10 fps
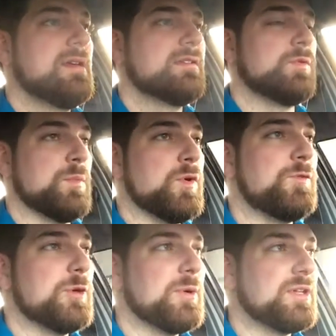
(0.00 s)
So we move
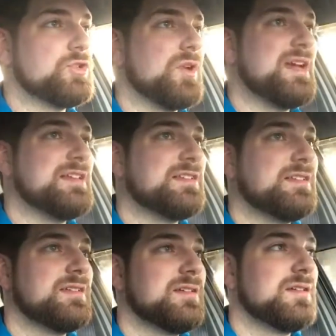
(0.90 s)
forward in grace,
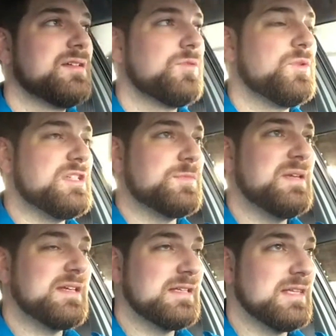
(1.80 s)
we
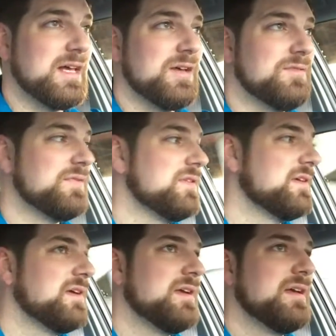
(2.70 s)
speak in love,
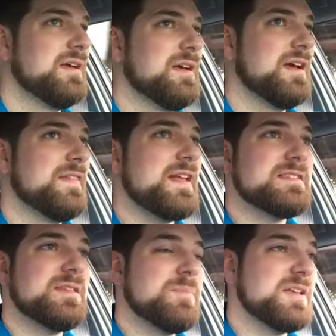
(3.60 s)
and
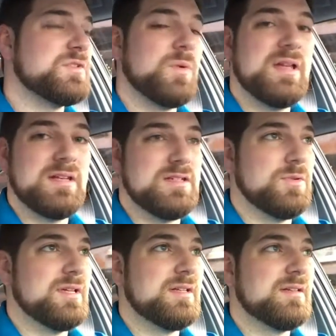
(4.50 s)
that's the best way to
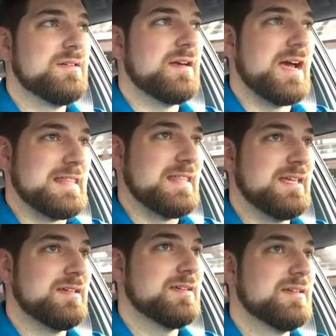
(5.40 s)
do it, I think.